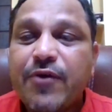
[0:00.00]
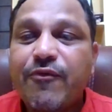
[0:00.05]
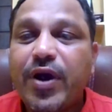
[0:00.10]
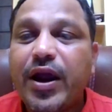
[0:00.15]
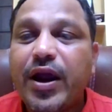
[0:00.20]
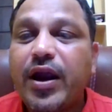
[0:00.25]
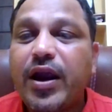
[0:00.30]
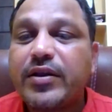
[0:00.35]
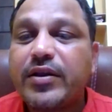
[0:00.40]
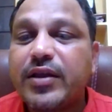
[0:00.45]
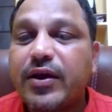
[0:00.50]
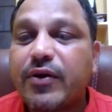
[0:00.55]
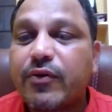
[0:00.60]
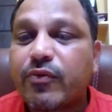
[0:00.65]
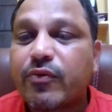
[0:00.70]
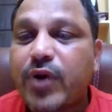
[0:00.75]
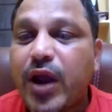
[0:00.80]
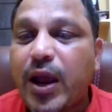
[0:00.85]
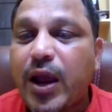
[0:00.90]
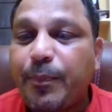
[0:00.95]
where
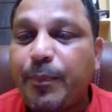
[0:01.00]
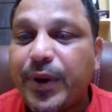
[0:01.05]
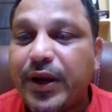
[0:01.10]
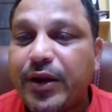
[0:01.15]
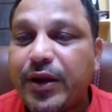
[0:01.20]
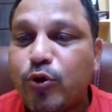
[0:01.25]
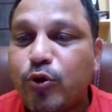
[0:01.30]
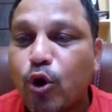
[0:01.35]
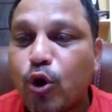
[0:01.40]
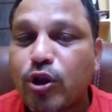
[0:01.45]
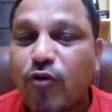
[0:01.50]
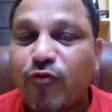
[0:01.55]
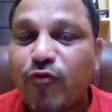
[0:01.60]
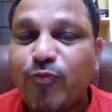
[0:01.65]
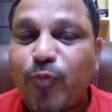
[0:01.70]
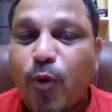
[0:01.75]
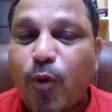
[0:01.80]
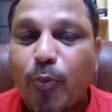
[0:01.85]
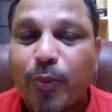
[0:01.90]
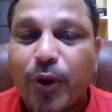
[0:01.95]
the rapid growth
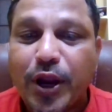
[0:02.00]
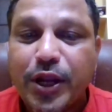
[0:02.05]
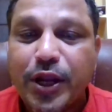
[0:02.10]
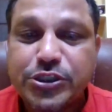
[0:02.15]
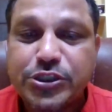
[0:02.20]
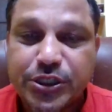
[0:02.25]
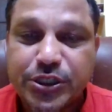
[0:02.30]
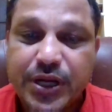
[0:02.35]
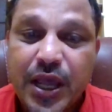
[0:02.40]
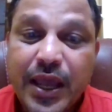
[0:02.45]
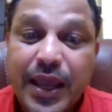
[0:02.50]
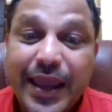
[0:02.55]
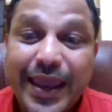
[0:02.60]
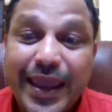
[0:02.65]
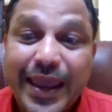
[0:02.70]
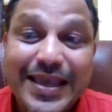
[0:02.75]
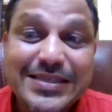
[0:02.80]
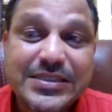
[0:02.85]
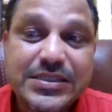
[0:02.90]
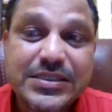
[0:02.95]
of population
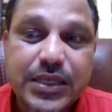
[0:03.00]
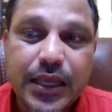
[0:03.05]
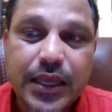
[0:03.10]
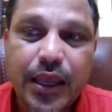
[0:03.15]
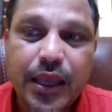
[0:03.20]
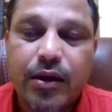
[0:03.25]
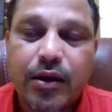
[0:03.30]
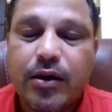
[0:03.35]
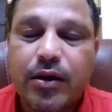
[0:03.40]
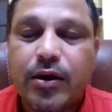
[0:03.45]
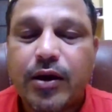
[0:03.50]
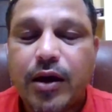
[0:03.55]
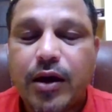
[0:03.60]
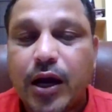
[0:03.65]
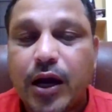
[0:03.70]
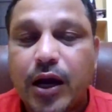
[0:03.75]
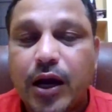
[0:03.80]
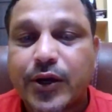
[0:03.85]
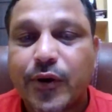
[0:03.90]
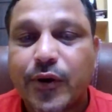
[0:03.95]
is
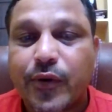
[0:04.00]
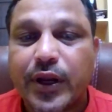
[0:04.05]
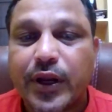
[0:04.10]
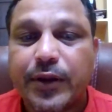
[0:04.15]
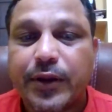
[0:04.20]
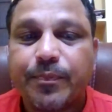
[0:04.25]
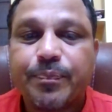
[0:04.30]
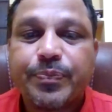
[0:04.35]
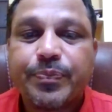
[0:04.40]
occurring.